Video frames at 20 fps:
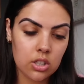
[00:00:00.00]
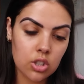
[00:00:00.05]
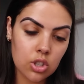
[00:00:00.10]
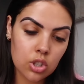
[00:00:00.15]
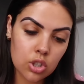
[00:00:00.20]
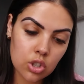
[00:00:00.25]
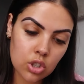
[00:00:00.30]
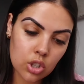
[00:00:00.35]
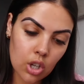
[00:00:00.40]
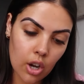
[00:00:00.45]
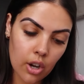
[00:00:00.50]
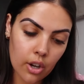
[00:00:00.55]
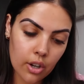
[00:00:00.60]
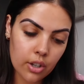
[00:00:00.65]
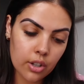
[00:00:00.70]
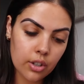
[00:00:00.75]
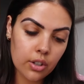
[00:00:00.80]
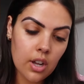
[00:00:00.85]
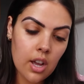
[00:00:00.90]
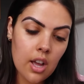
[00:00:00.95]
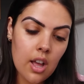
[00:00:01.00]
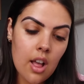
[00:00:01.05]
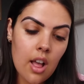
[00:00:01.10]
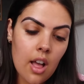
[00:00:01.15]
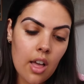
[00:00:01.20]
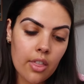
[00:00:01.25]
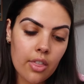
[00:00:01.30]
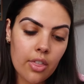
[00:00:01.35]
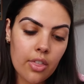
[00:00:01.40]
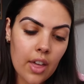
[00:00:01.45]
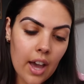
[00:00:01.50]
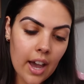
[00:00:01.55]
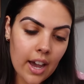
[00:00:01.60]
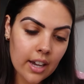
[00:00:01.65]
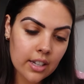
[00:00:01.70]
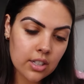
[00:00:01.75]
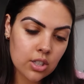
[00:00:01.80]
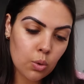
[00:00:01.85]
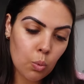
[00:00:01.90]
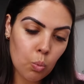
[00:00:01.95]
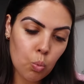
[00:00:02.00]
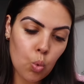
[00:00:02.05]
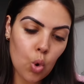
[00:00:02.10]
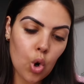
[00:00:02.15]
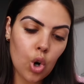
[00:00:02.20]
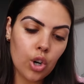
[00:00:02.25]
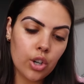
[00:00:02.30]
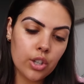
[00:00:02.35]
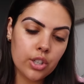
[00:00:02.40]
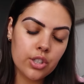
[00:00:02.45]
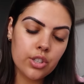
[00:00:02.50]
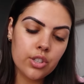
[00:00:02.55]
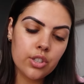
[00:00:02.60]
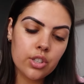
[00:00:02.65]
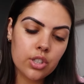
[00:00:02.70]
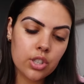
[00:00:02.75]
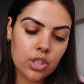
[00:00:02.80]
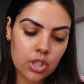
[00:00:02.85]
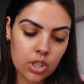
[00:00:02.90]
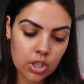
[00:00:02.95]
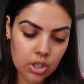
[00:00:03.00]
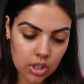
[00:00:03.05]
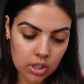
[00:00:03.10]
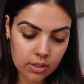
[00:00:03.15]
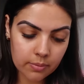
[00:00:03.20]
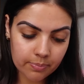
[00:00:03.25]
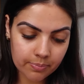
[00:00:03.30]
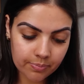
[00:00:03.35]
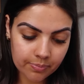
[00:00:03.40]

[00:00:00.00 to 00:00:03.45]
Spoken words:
So that was